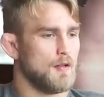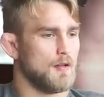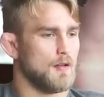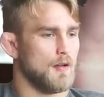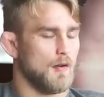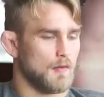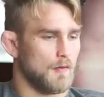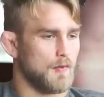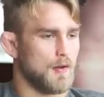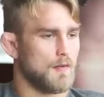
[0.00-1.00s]
Eric
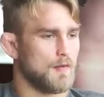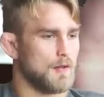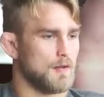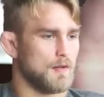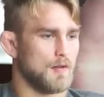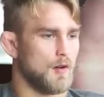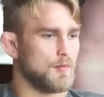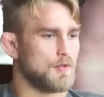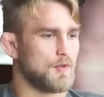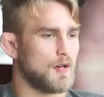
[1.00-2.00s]
Fiero, and you know,
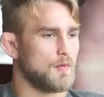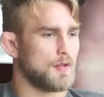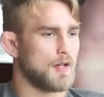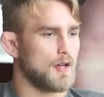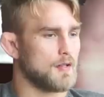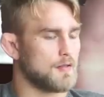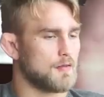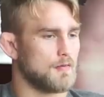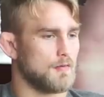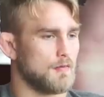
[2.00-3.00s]
I've been training with
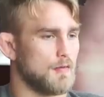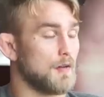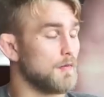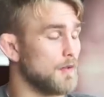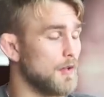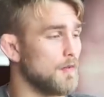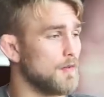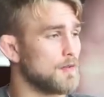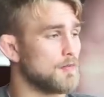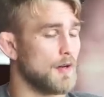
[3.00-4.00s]
guys like Phil
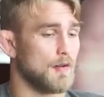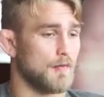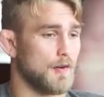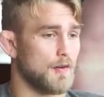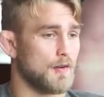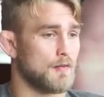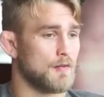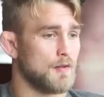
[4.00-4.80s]
Davis, Bernard Vera,